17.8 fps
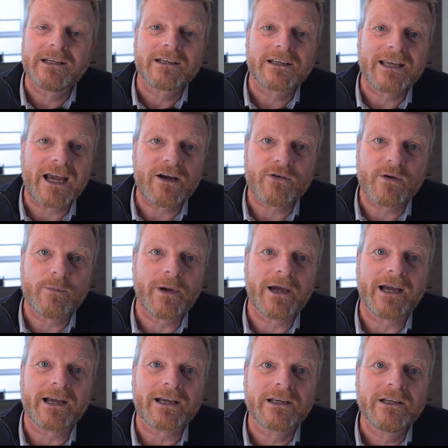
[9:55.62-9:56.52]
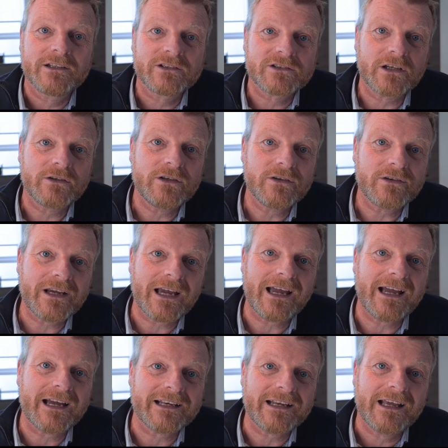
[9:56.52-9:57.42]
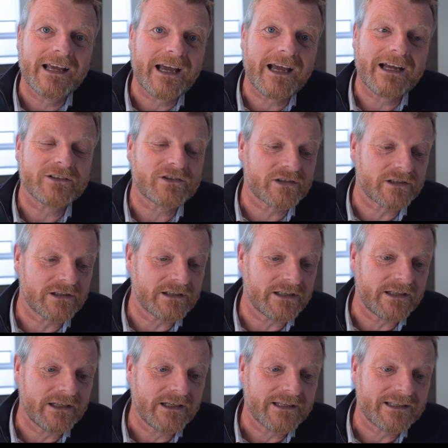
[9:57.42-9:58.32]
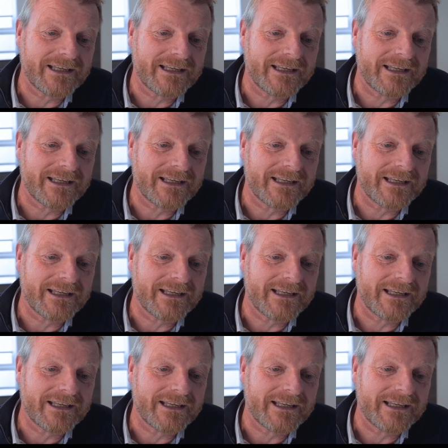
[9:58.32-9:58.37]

carry bag, so you can actually